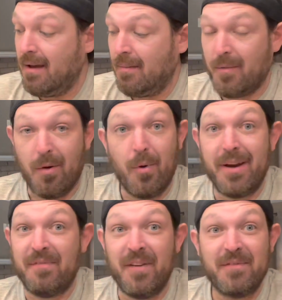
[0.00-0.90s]
I'm gonna
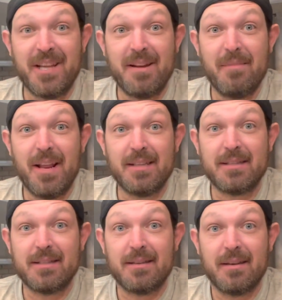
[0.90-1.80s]
wait 15
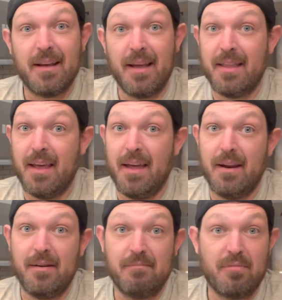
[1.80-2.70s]
minutes and
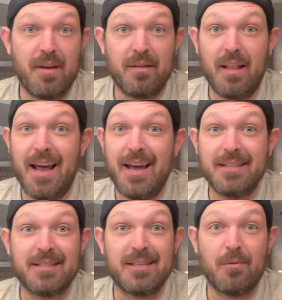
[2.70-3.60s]
then breathalyze,
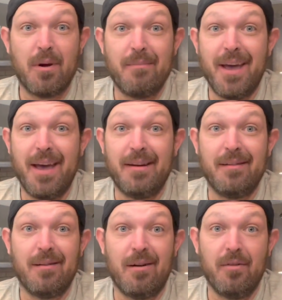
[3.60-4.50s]
see where I'm at,
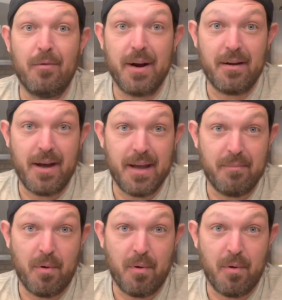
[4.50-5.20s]
all the way to I hit